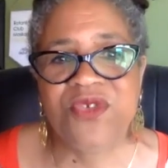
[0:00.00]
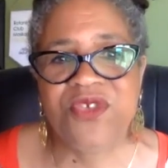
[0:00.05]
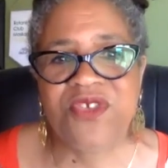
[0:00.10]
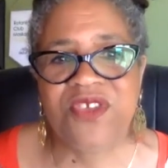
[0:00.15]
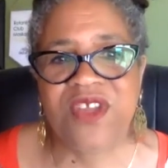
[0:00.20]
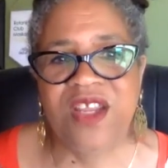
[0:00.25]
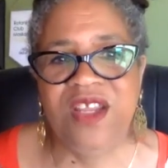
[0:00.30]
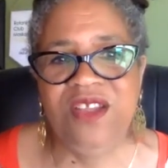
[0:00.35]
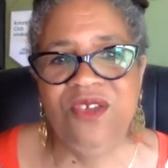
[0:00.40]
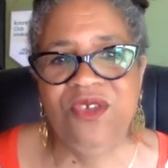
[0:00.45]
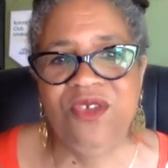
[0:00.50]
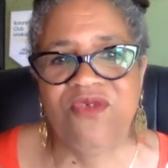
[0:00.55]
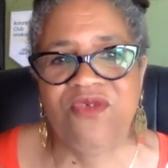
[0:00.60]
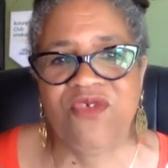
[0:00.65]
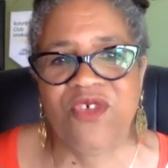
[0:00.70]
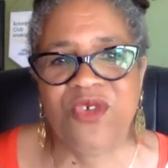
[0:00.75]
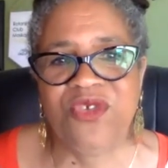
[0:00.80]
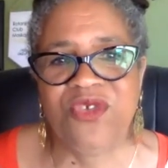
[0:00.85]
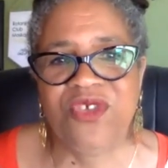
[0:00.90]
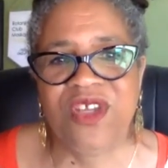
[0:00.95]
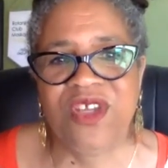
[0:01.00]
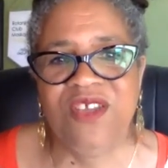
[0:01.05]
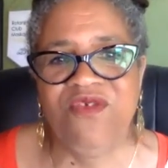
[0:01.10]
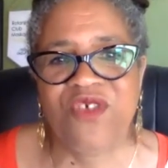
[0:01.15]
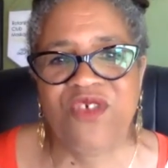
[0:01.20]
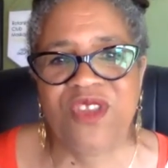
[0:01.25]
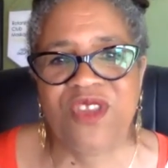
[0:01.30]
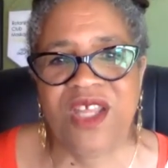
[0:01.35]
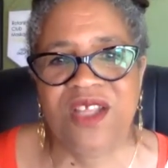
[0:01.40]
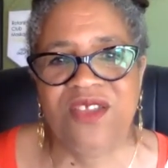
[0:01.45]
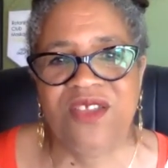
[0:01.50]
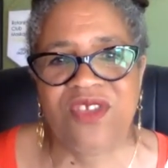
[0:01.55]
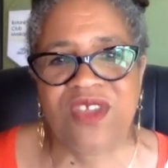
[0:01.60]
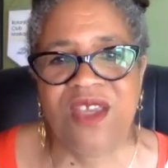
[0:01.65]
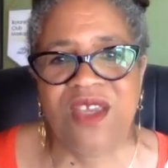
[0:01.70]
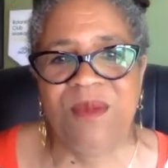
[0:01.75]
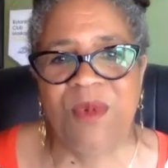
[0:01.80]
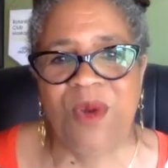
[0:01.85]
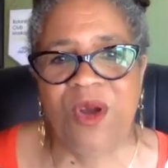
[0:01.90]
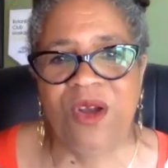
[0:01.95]
State University for
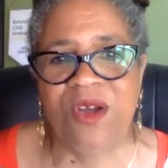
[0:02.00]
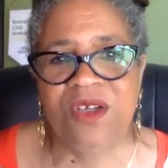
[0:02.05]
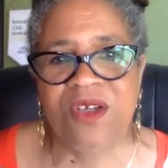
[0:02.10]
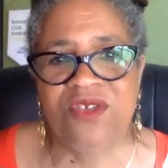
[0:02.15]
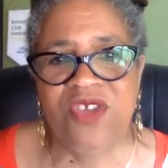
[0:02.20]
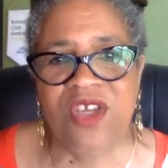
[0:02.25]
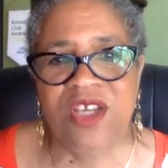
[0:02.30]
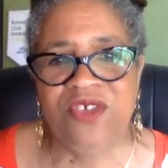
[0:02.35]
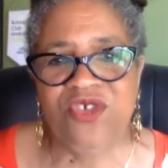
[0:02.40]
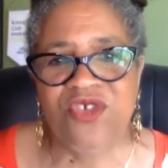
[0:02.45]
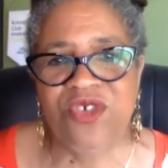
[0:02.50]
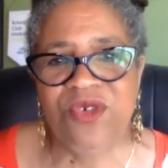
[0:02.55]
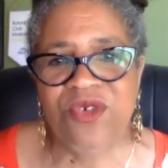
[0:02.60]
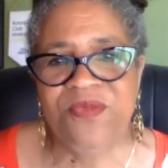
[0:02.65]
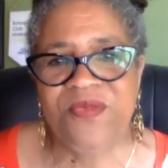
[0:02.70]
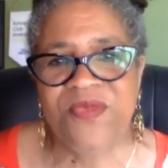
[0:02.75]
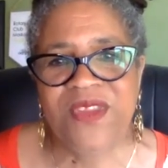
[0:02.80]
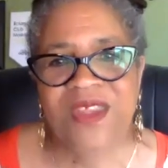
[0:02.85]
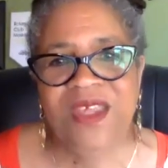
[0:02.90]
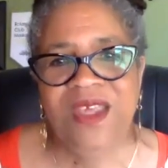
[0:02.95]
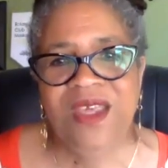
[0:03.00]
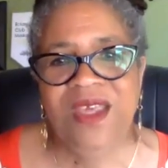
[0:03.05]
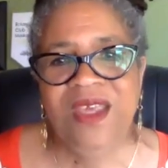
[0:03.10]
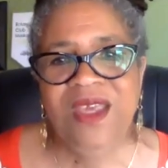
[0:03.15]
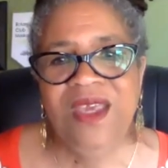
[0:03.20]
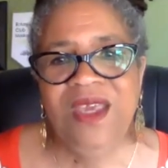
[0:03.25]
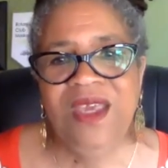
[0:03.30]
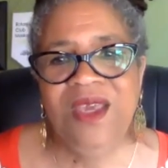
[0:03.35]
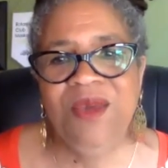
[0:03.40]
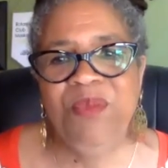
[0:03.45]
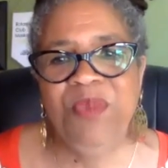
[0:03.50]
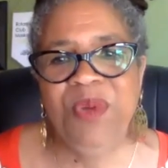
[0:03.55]
Landscape Architecture. In